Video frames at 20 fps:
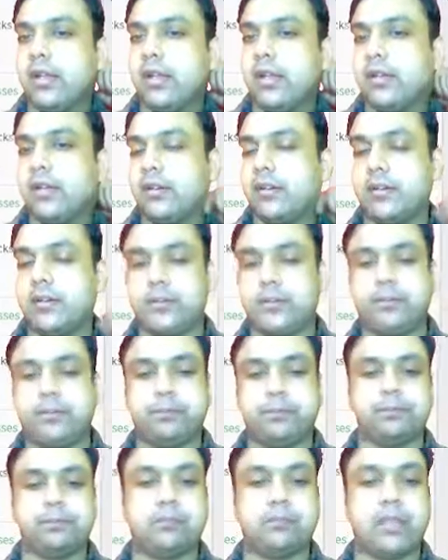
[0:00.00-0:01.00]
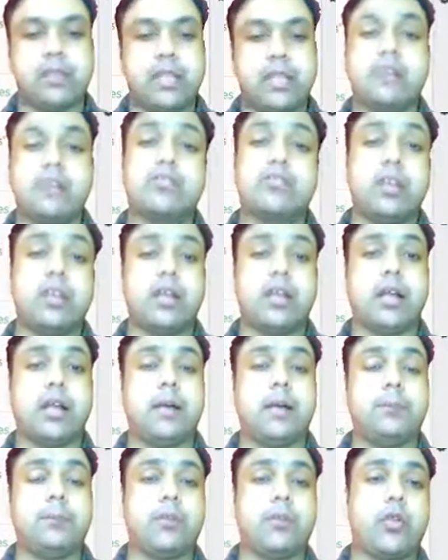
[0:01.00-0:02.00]
uh,
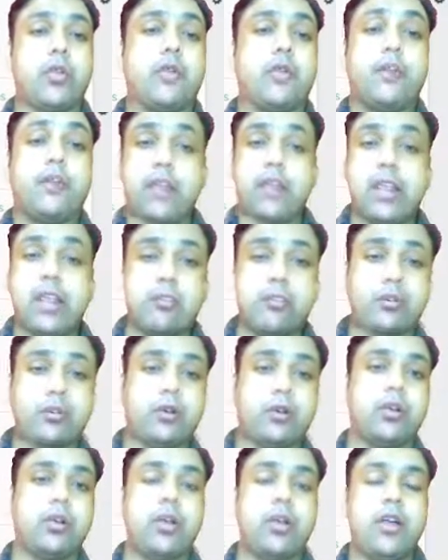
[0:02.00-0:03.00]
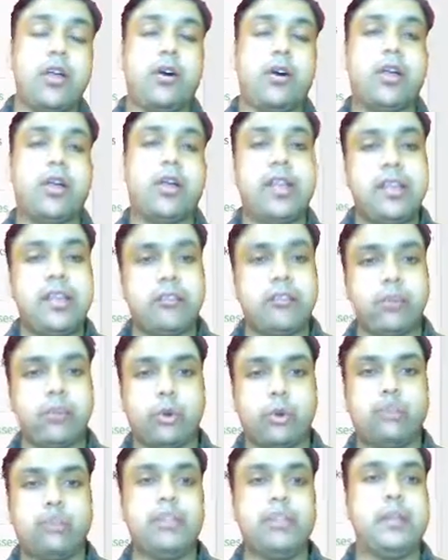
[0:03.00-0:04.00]
Instagram or Facebook or any
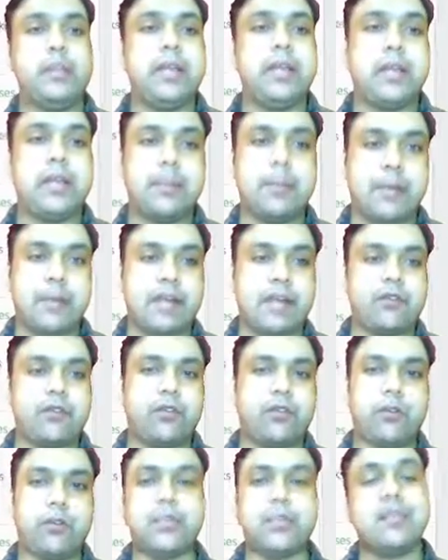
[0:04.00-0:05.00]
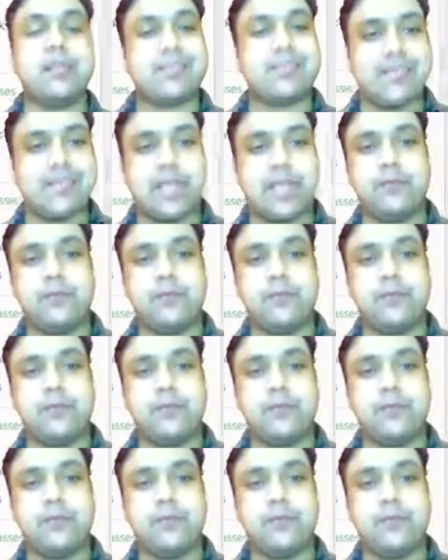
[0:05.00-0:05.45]
social media platform in the same